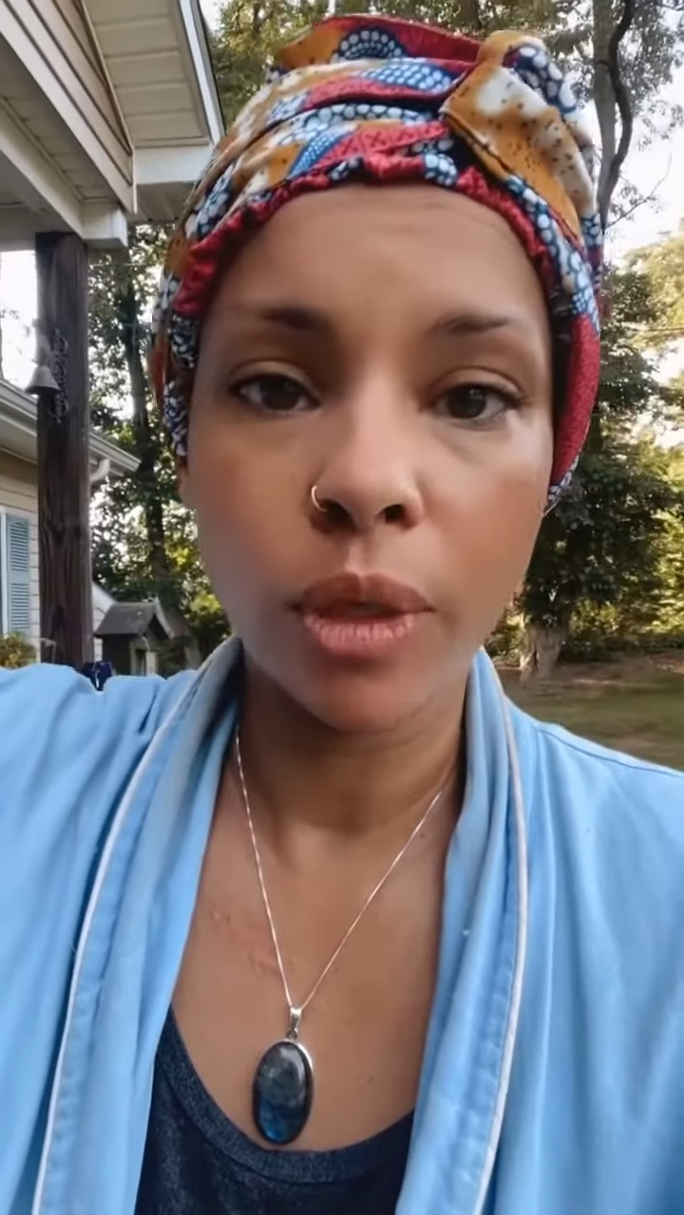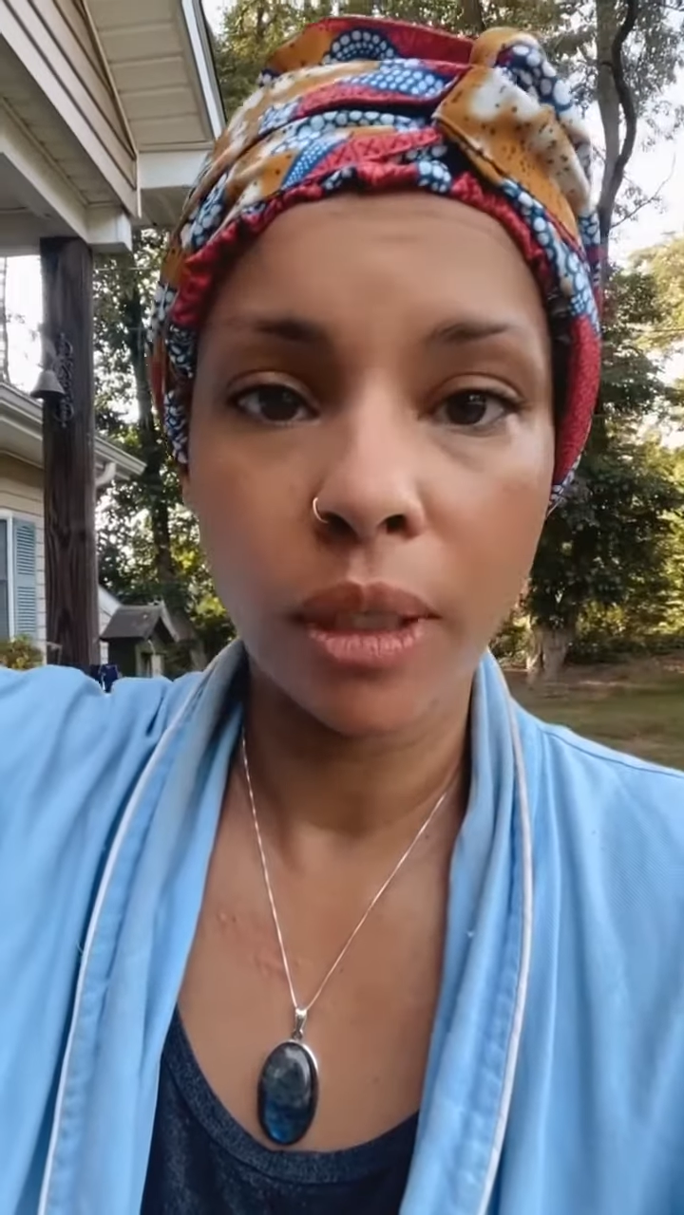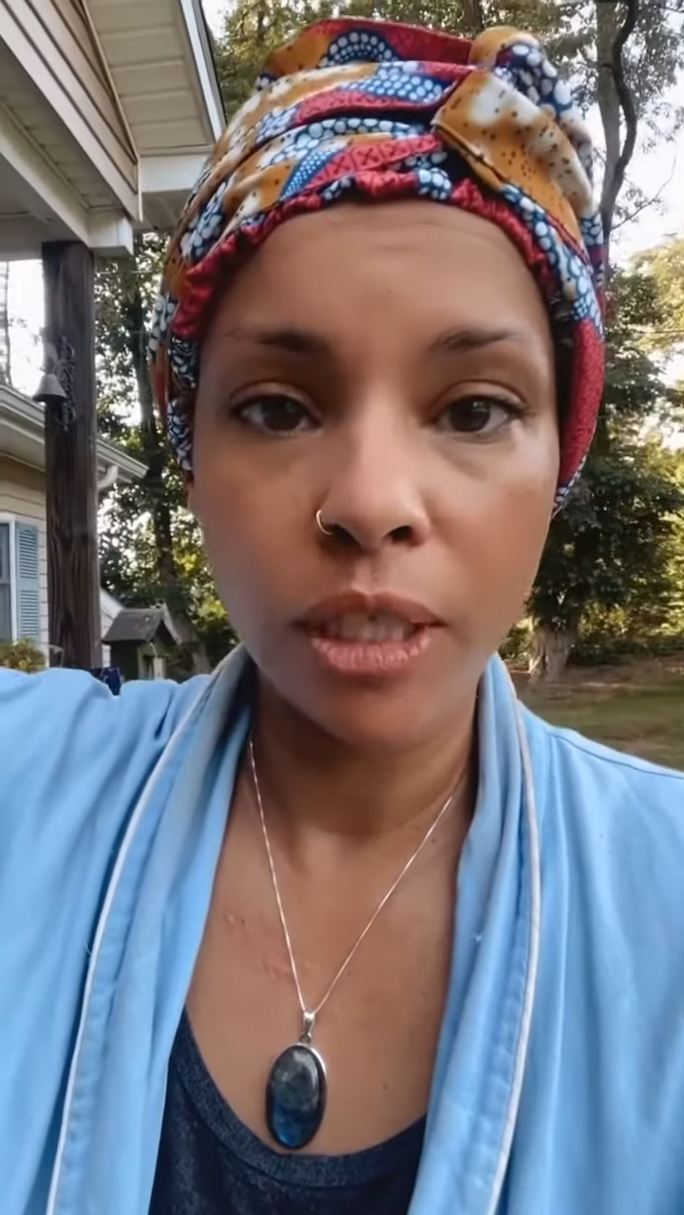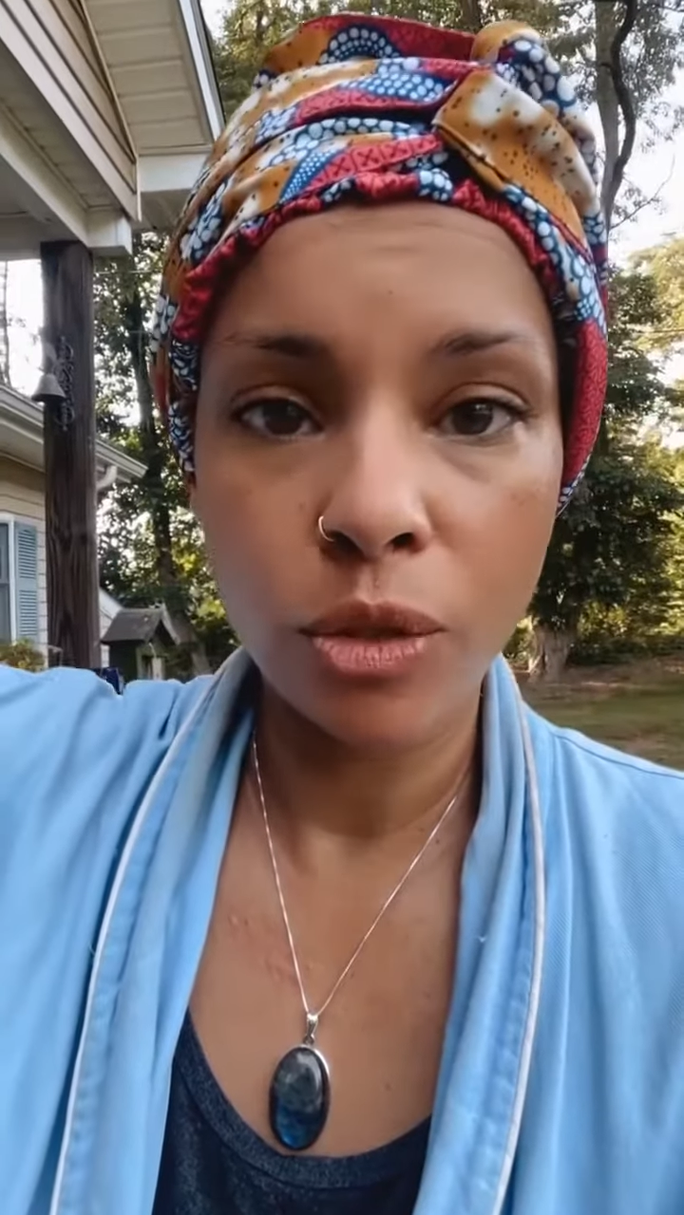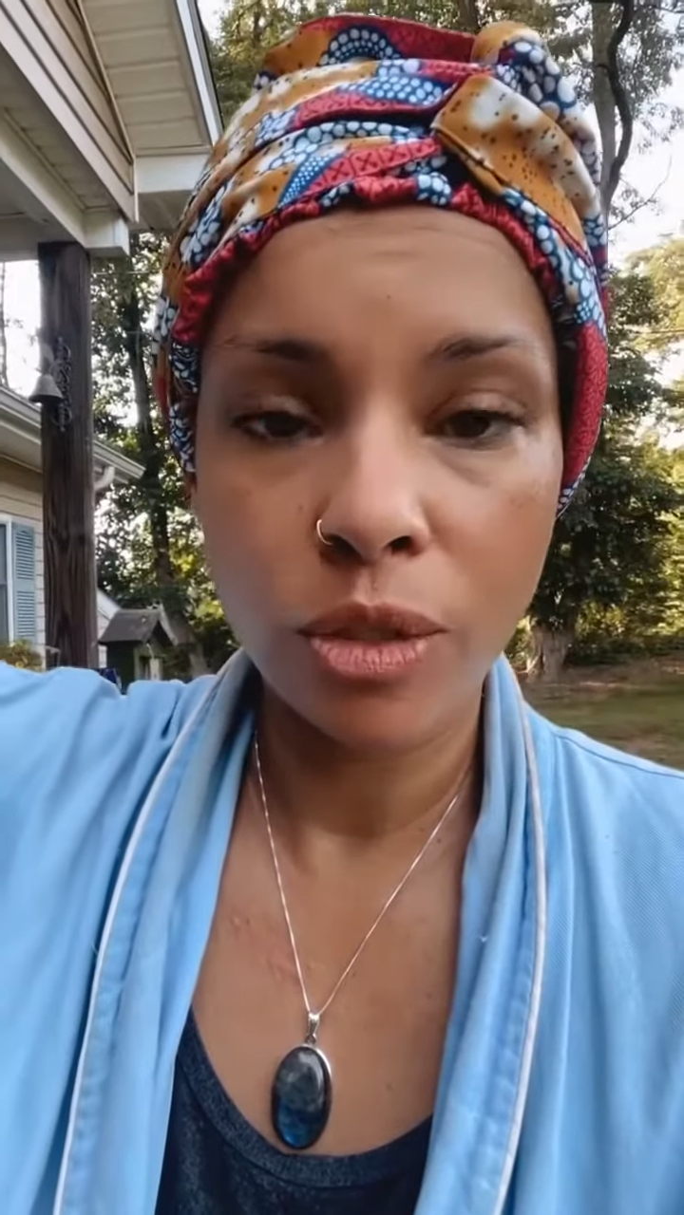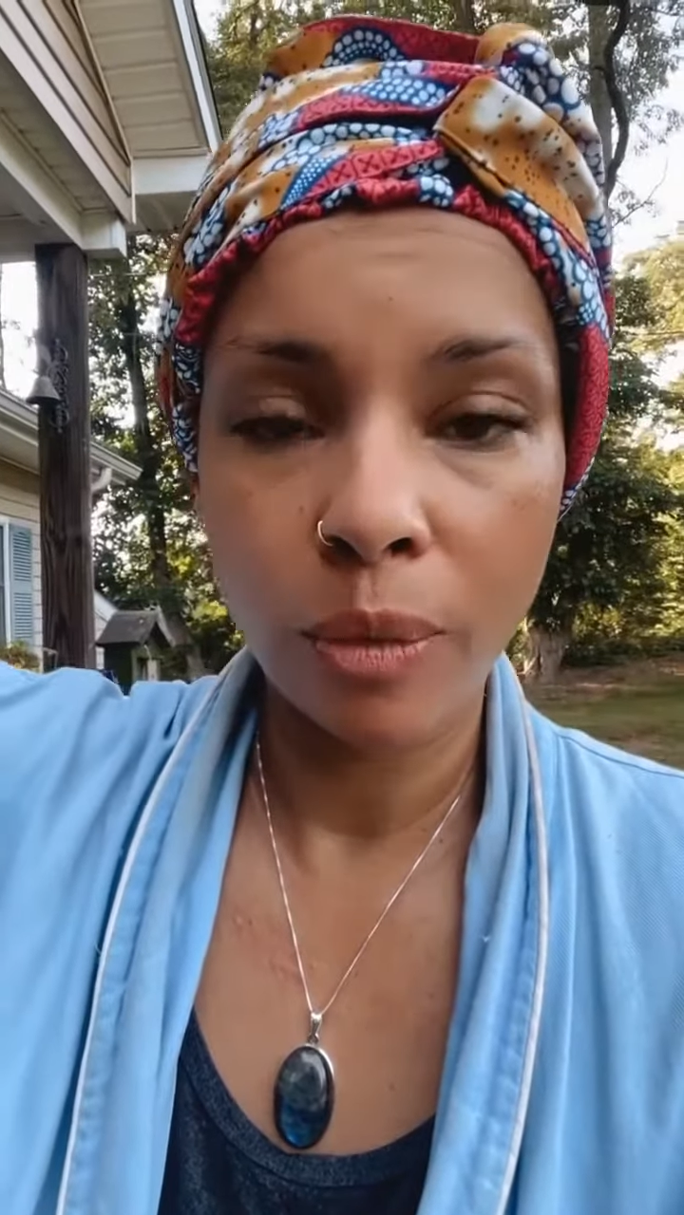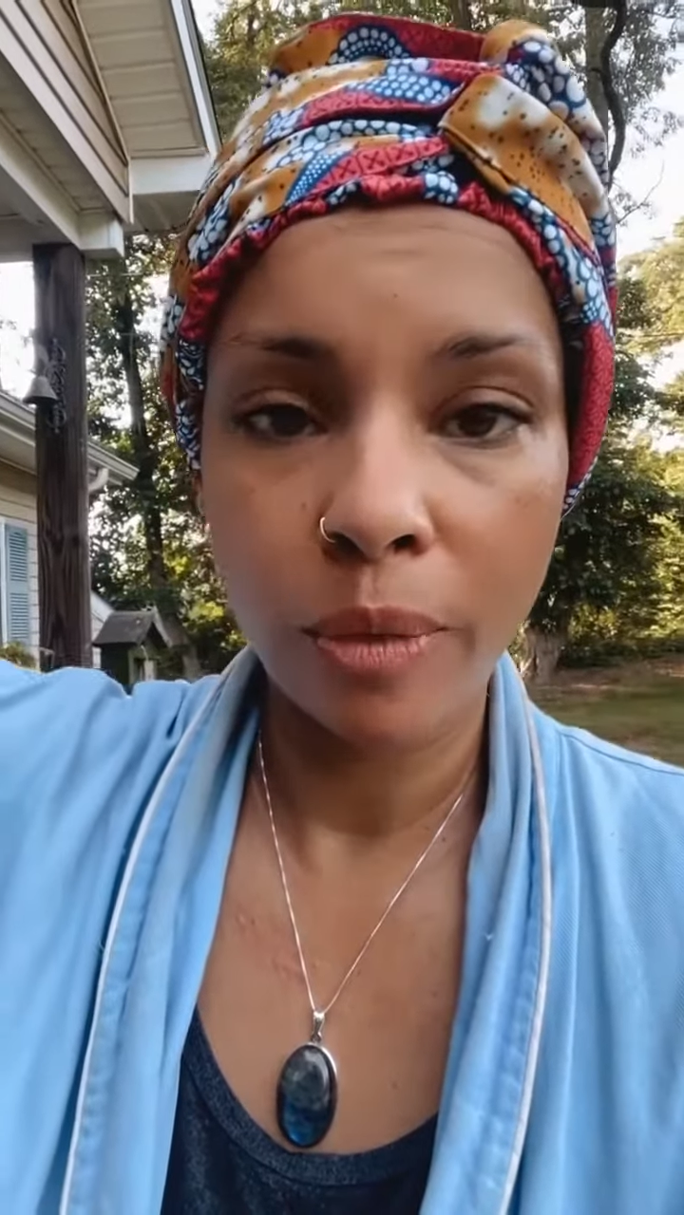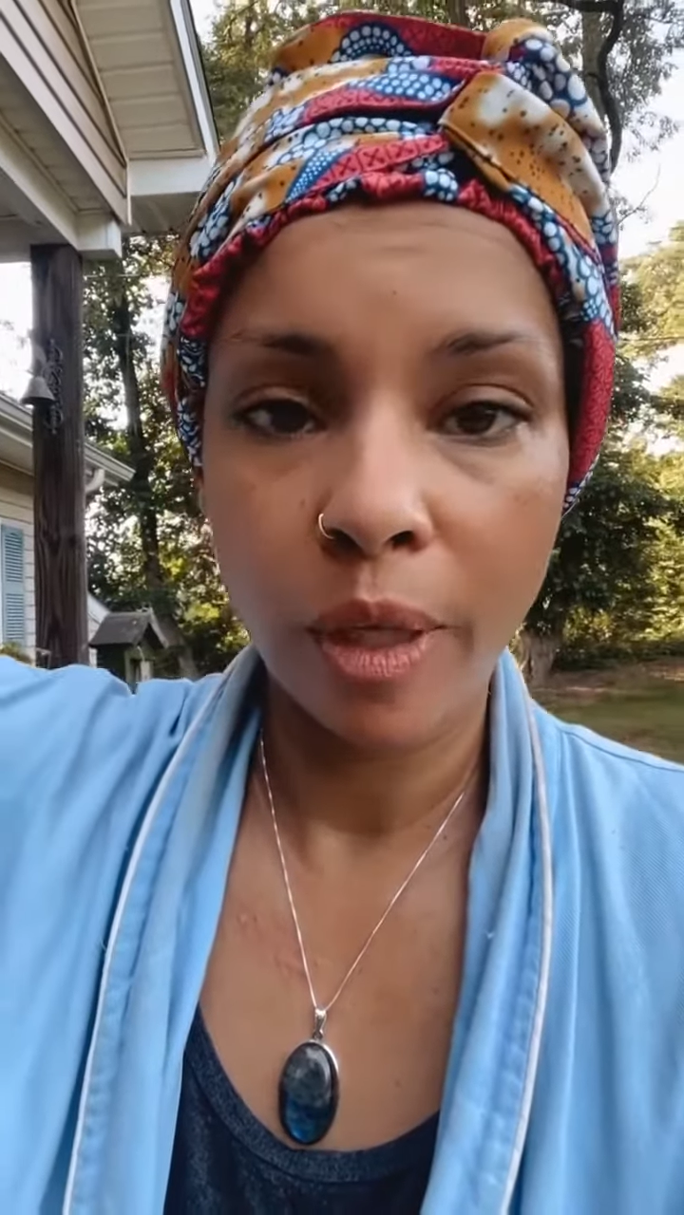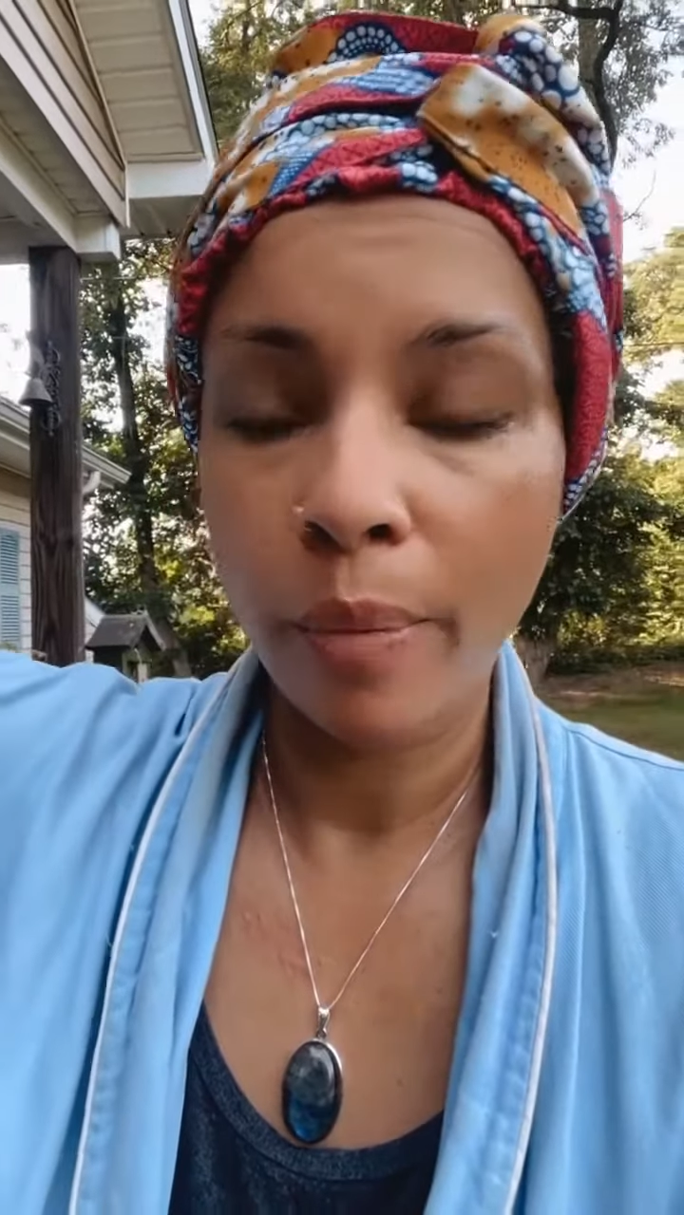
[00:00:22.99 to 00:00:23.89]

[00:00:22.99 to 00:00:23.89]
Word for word: really do something